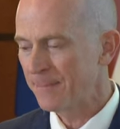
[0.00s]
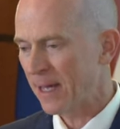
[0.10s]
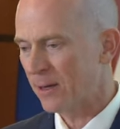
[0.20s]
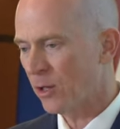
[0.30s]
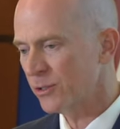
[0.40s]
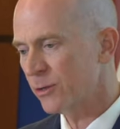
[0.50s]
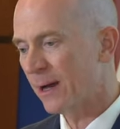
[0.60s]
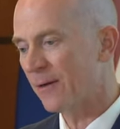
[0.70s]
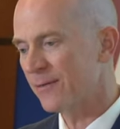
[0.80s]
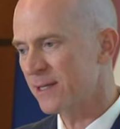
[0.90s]
and also
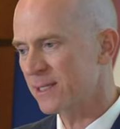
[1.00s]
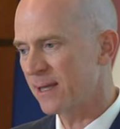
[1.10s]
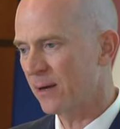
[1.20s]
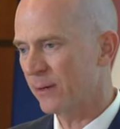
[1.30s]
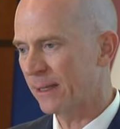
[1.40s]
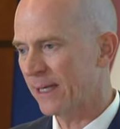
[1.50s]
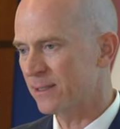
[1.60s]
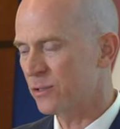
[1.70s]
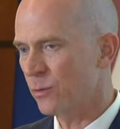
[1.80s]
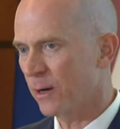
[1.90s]
how this then
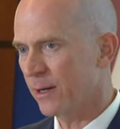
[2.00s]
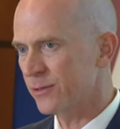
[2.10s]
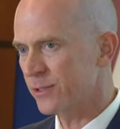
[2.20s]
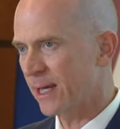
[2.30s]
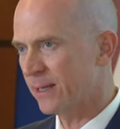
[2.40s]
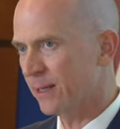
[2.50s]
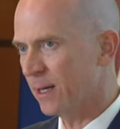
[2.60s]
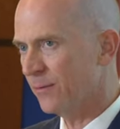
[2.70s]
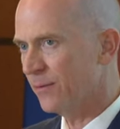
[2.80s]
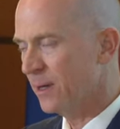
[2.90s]
relates to our understanding
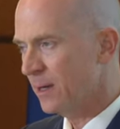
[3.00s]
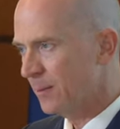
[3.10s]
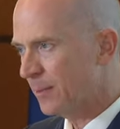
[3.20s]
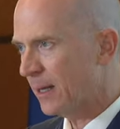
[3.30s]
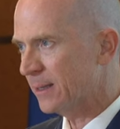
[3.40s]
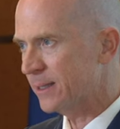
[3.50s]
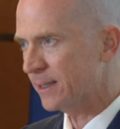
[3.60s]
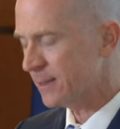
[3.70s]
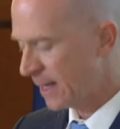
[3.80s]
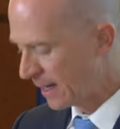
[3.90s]
of
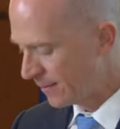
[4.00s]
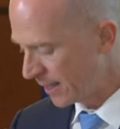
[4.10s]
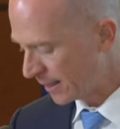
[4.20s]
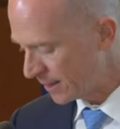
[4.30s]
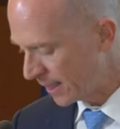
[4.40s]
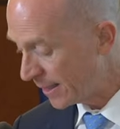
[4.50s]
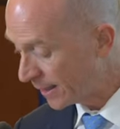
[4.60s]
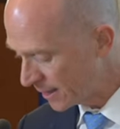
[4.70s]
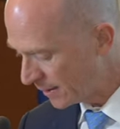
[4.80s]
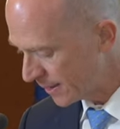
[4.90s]
politics and
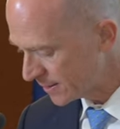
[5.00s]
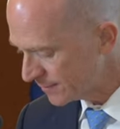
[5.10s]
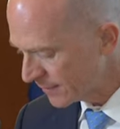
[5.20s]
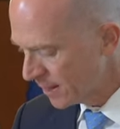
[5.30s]
economics.